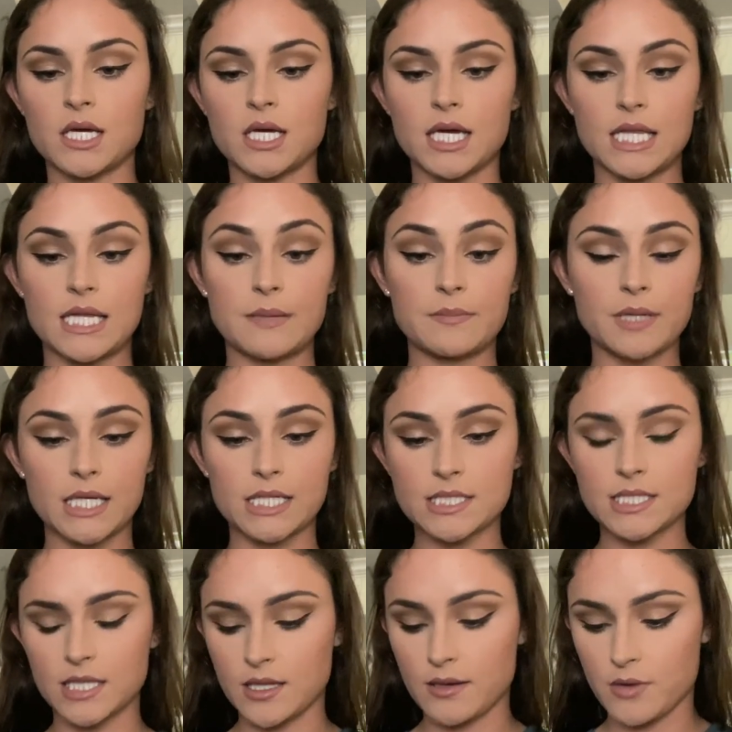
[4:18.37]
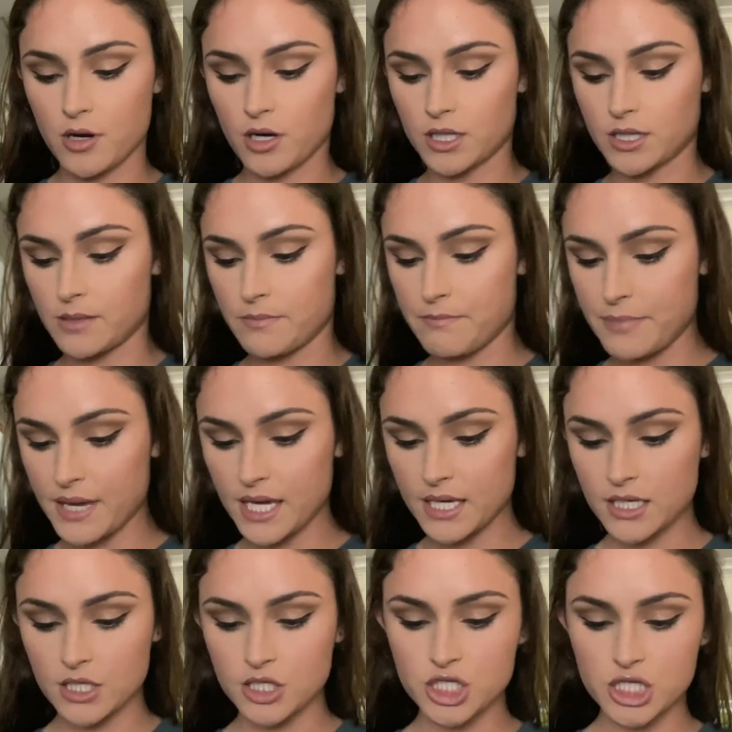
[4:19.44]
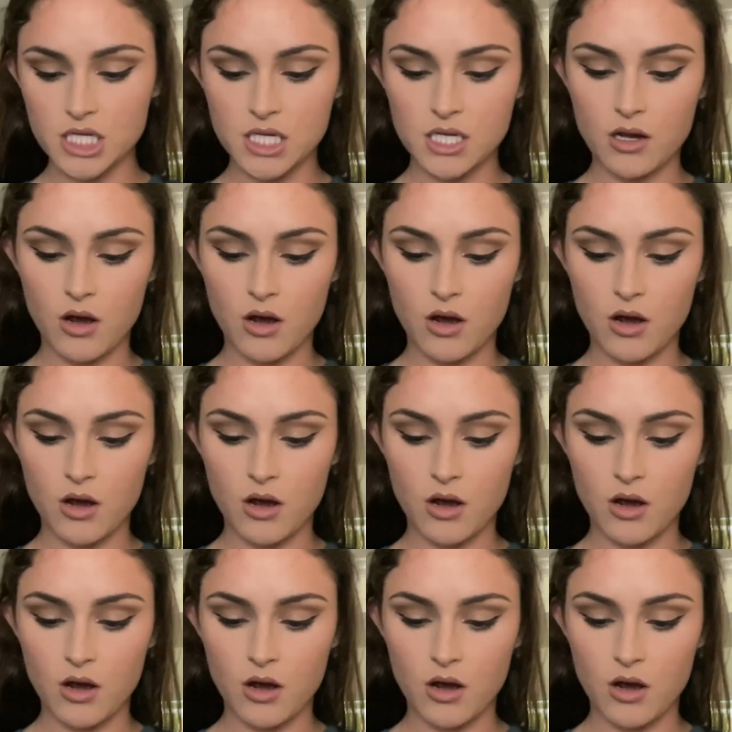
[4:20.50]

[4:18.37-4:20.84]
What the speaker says: and then placing them on the baking sheet.